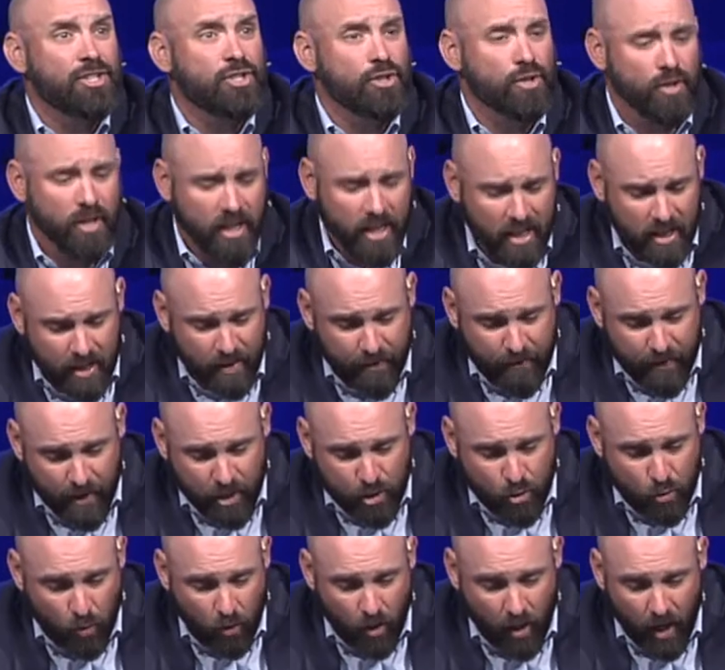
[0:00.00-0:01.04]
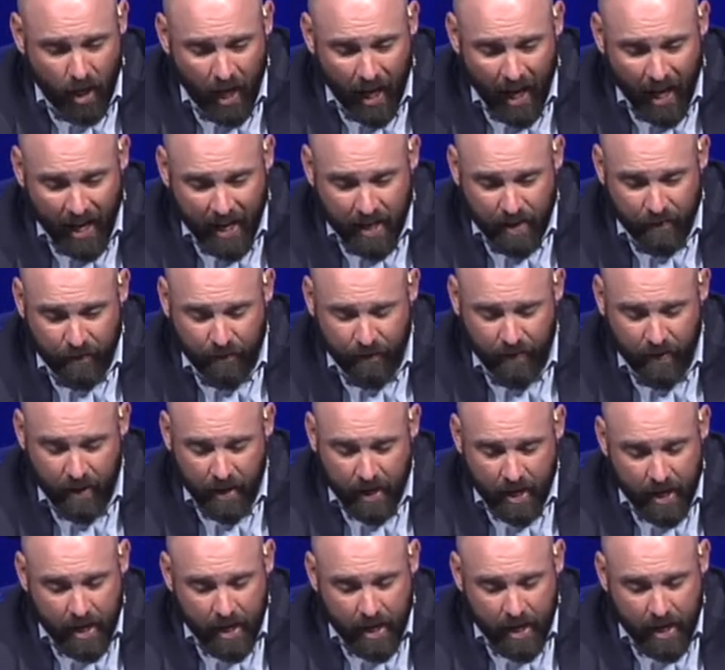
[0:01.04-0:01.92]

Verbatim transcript: at your individual life.